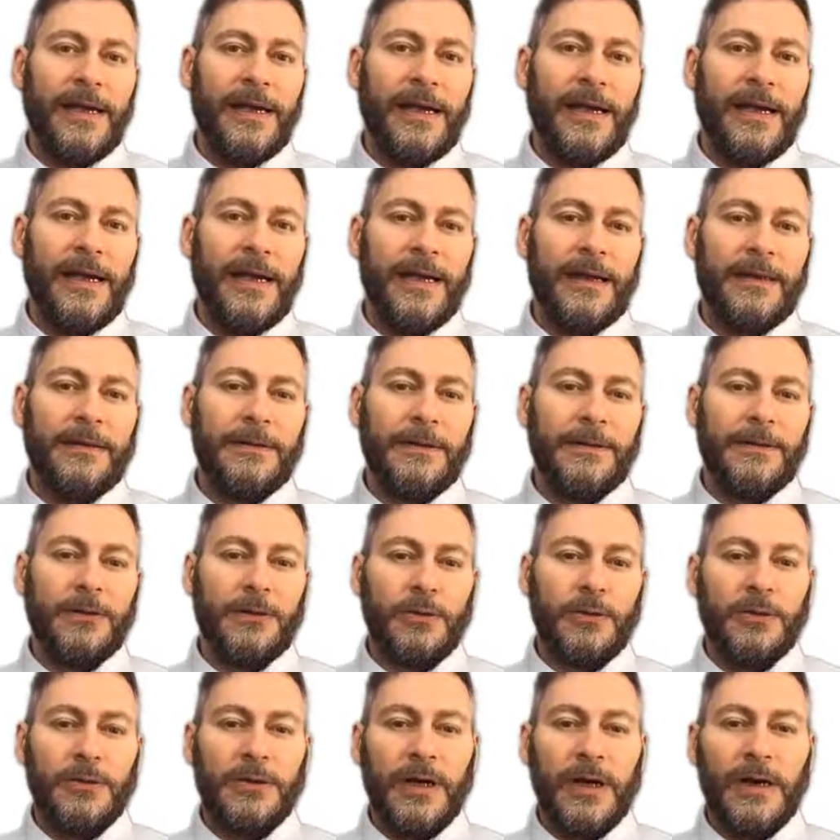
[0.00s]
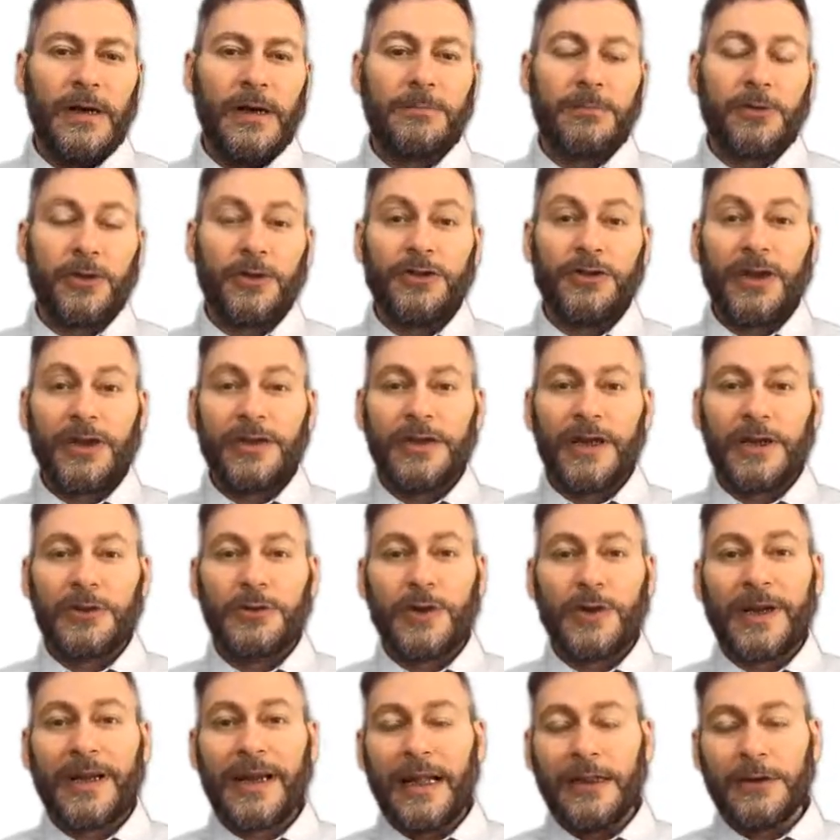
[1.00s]
do the project
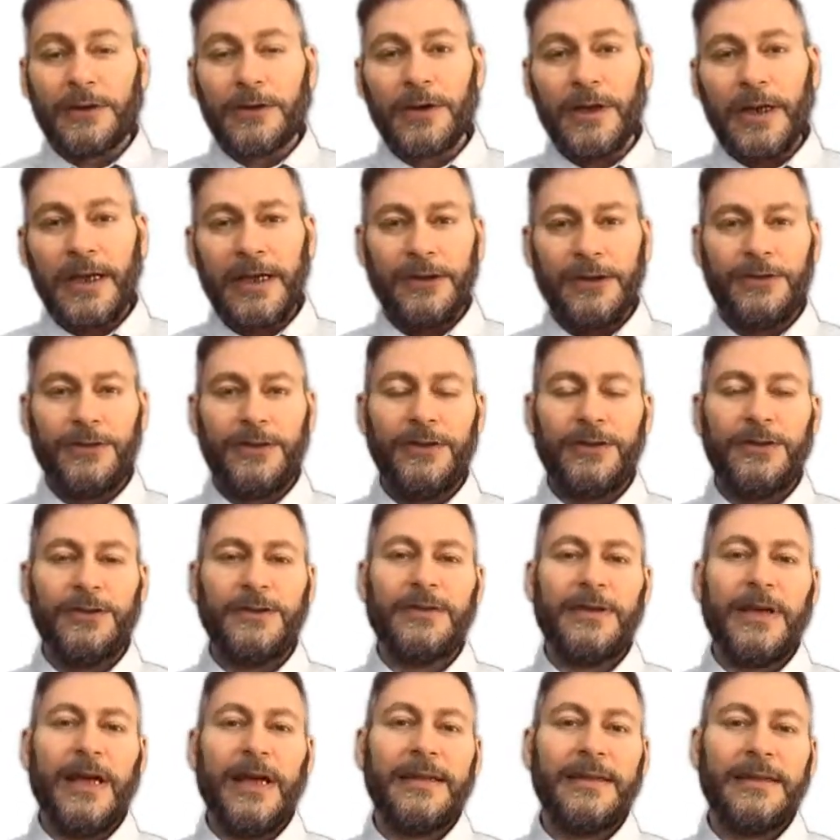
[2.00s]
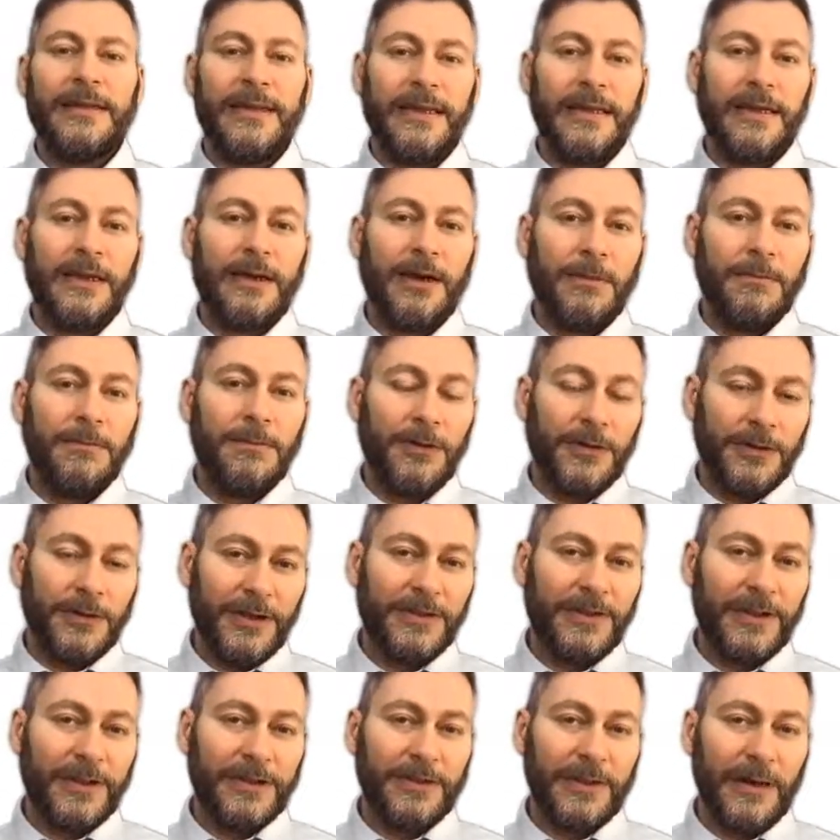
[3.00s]
network calculations, and then come for
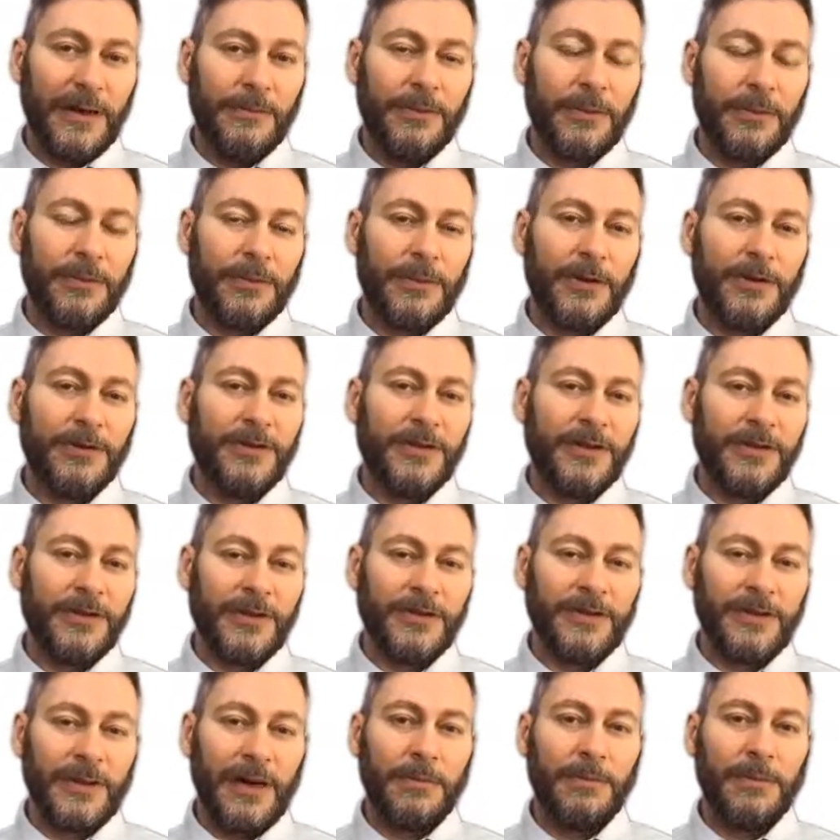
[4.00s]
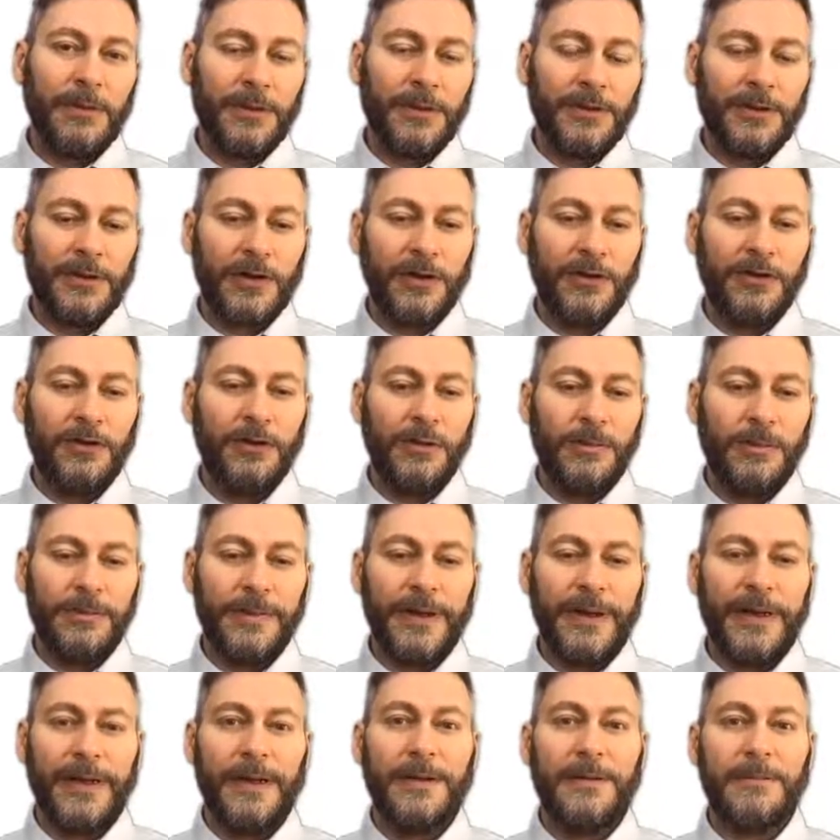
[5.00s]
this example because this example is going to
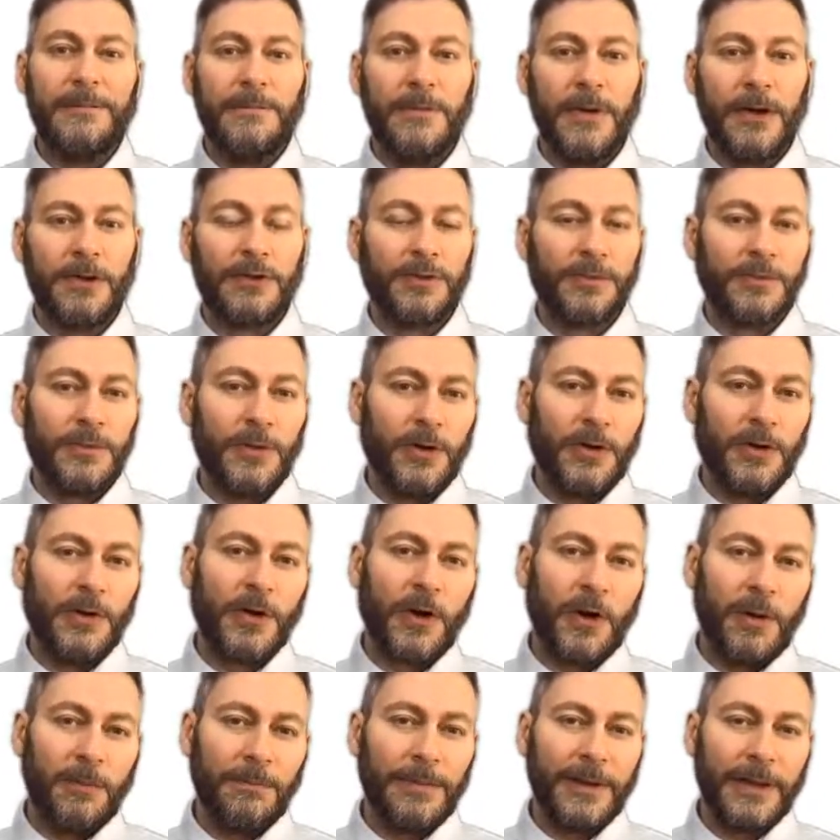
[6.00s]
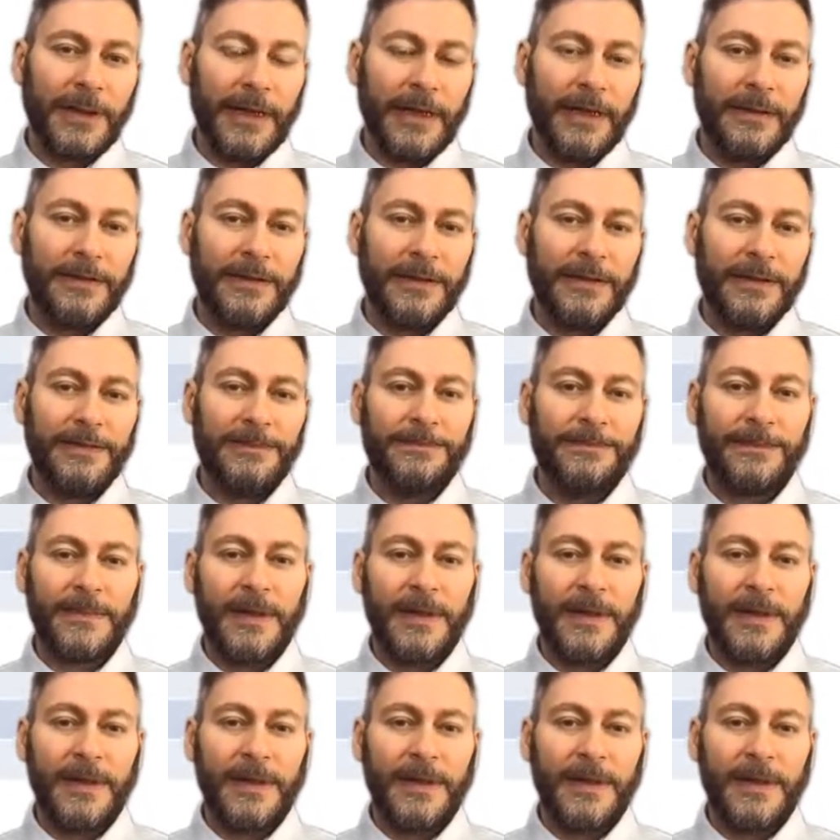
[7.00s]
be much more complicated.